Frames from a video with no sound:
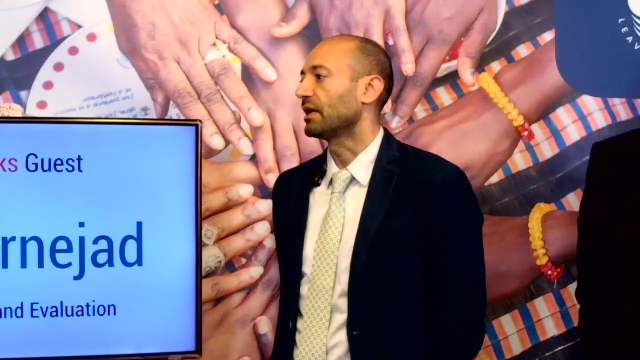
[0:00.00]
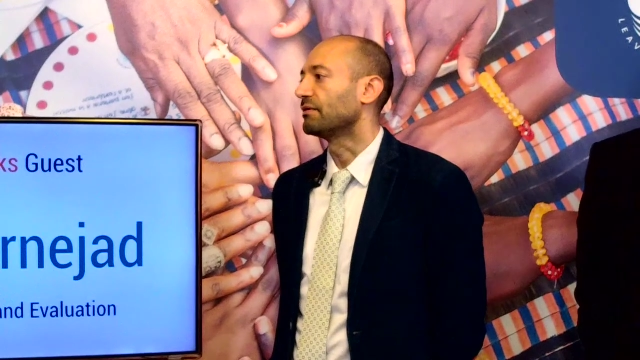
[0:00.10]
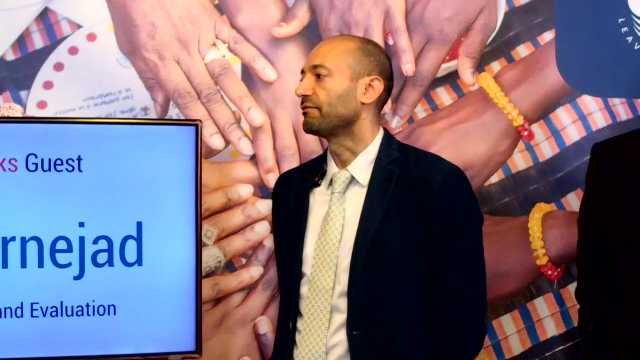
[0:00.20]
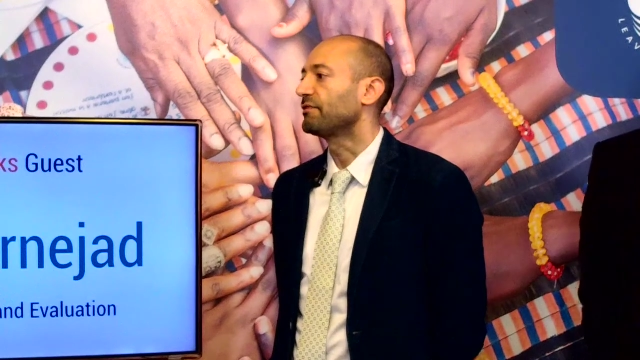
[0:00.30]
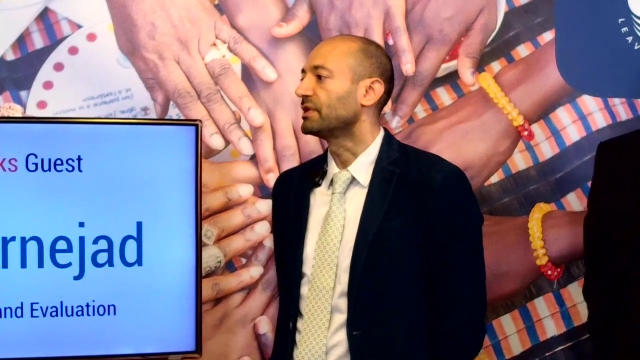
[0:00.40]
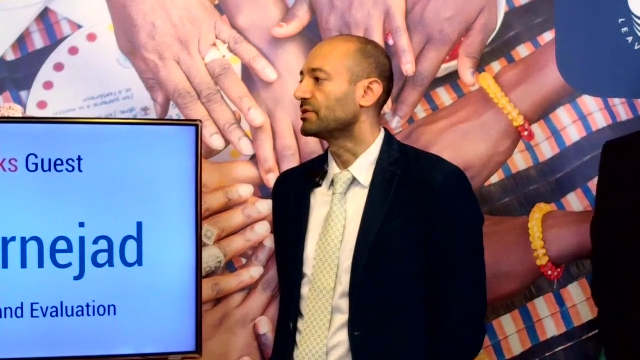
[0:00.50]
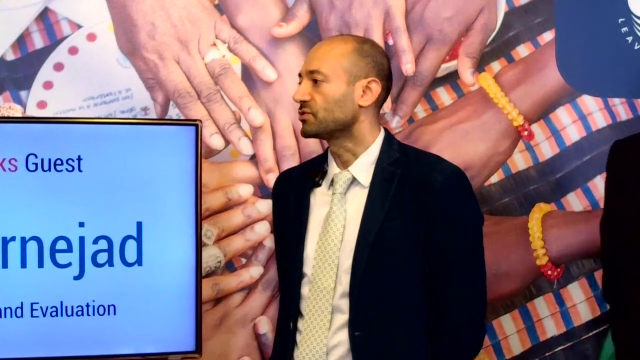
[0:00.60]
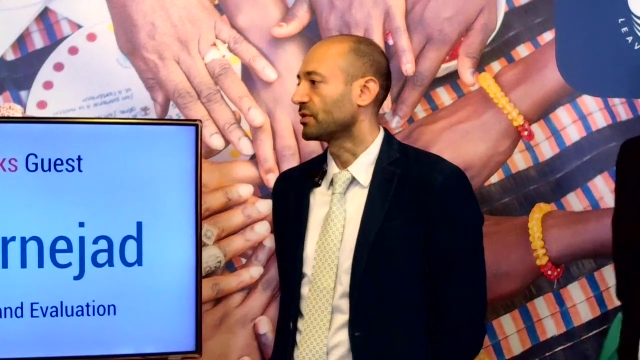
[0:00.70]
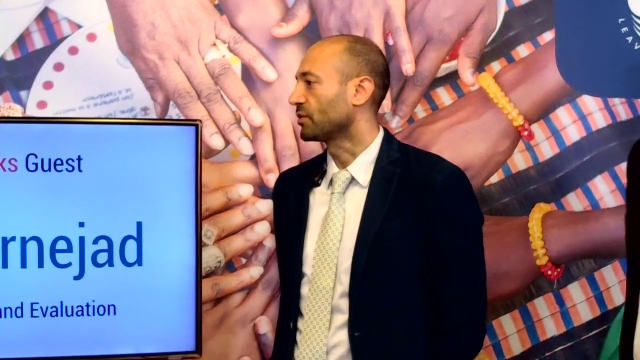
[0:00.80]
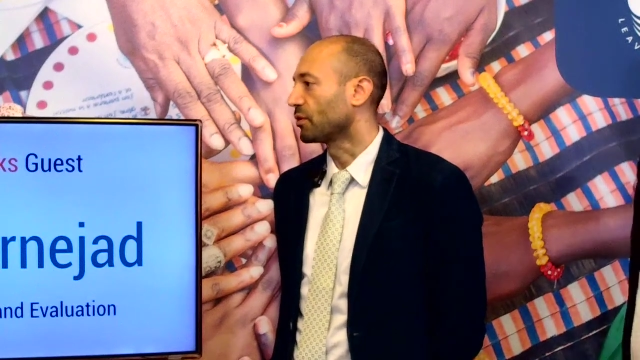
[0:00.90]
and feed
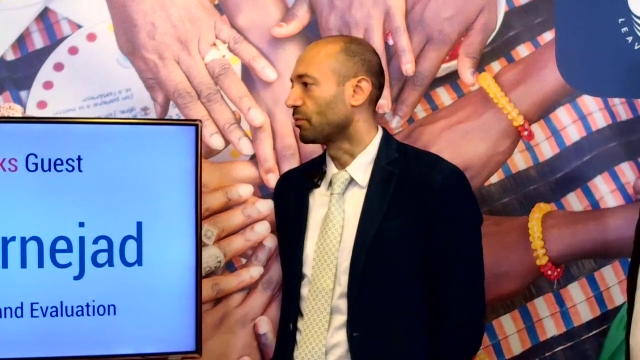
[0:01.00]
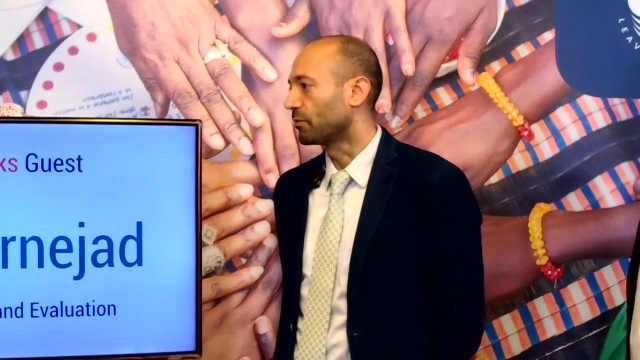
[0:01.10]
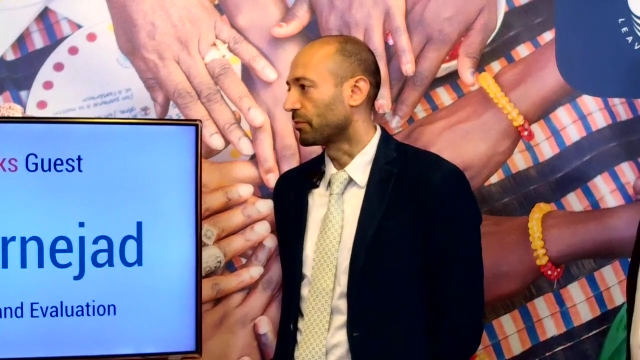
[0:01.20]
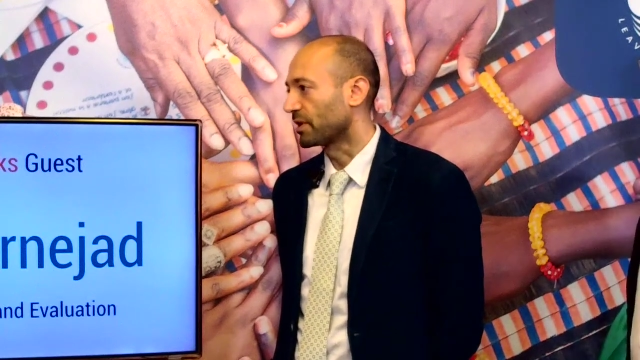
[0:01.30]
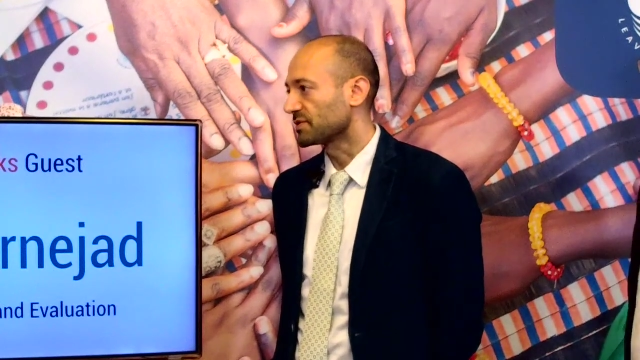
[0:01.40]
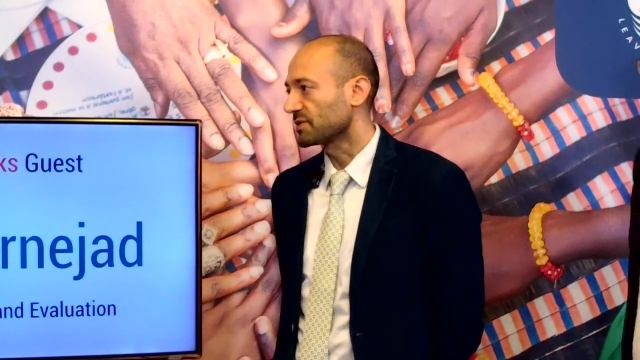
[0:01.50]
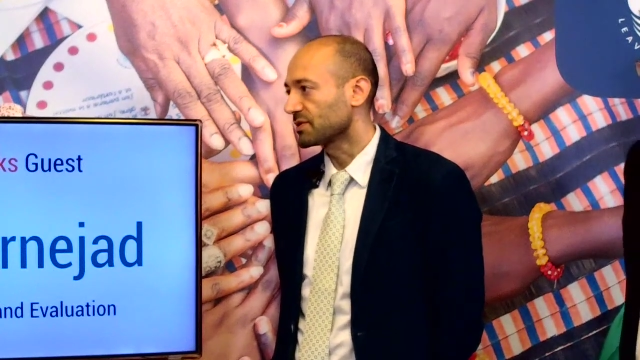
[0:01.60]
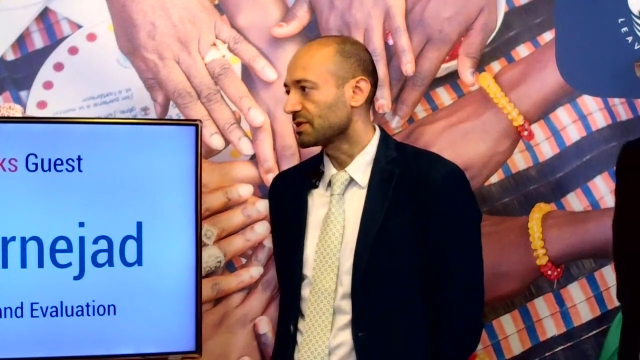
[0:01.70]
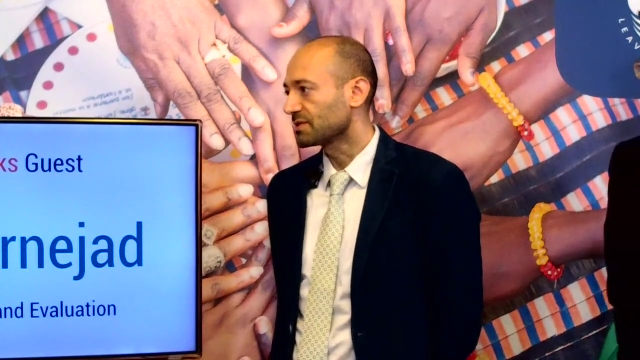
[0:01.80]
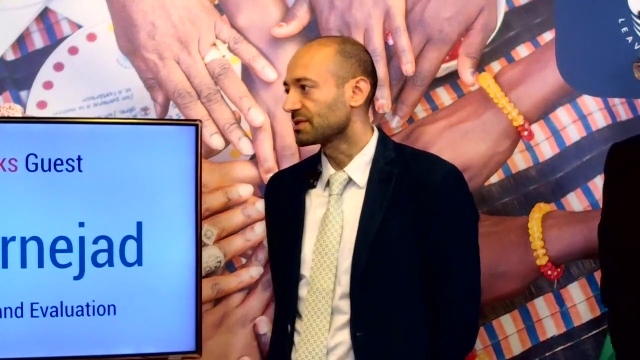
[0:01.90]
into the global
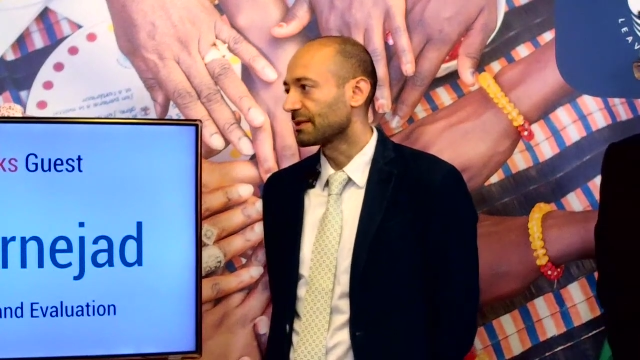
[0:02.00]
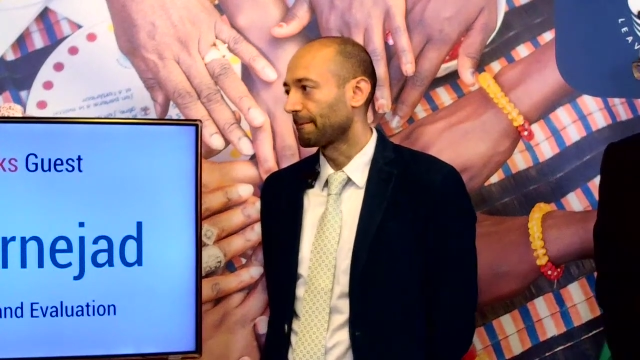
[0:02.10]
processes.